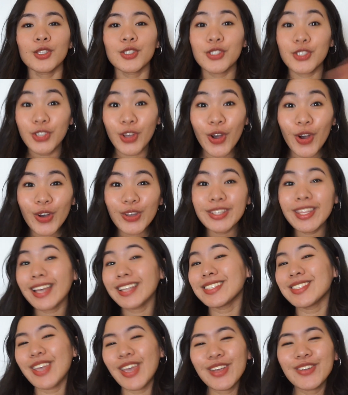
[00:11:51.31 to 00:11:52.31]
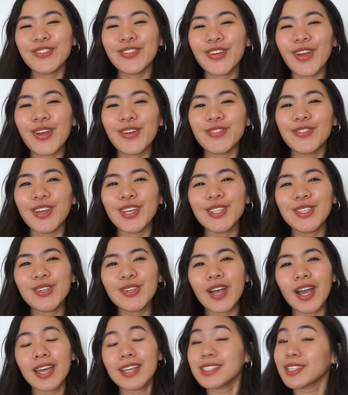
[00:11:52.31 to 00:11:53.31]
So, that's it for our
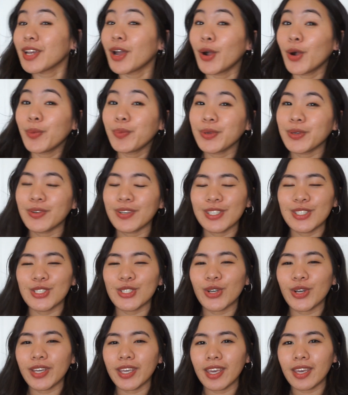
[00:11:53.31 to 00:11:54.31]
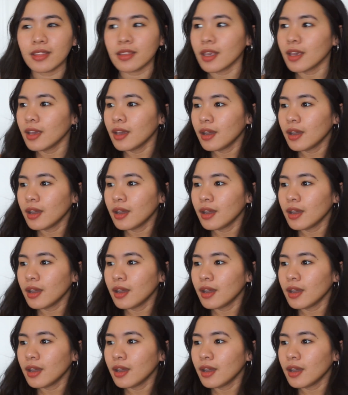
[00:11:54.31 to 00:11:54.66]
video, guys. I hope you enjoy it.